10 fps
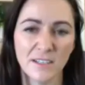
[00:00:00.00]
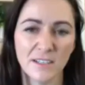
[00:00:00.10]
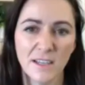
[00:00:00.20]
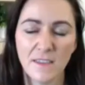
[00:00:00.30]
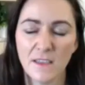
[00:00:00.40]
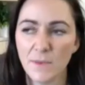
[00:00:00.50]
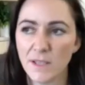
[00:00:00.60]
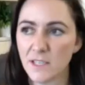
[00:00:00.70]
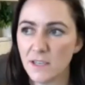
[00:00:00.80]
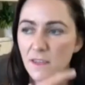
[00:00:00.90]
And that
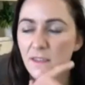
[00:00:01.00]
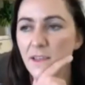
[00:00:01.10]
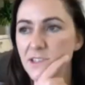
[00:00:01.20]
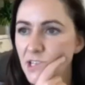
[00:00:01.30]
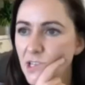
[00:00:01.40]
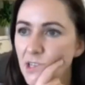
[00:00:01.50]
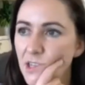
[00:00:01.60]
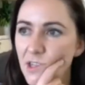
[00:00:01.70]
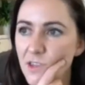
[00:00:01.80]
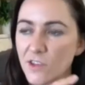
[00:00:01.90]
makes it, and that's
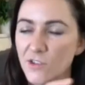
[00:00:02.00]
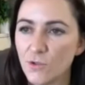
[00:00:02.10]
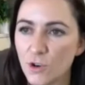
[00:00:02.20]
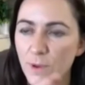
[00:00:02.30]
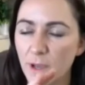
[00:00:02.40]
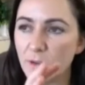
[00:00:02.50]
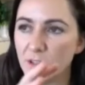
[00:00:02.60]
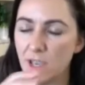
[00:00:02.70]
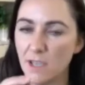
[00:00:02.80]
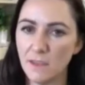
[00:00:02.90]
the talk about what you're
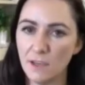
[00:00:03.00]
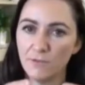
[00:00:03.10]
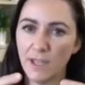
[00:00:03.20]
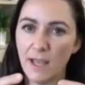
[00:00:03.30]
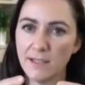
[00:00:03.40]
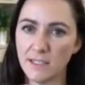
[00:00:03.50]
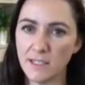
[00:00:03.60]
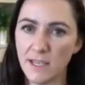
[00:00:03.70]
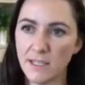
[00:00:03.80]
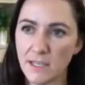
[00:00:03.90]
saying there in regards to
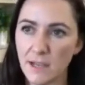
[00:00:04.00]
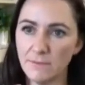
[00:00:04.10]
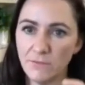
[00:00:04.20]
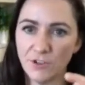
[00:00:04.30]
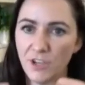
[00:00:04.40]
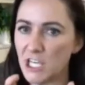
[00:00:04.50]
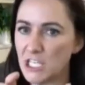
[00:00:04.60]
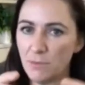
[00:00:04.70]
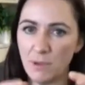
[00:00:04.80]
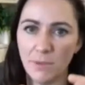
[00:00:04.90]
that
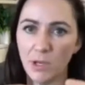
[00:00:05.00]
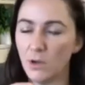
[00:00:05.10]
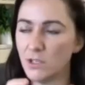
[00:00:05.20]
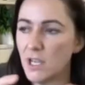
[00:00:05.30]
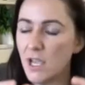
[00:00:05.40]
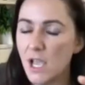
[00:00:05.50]
rotation being blocked.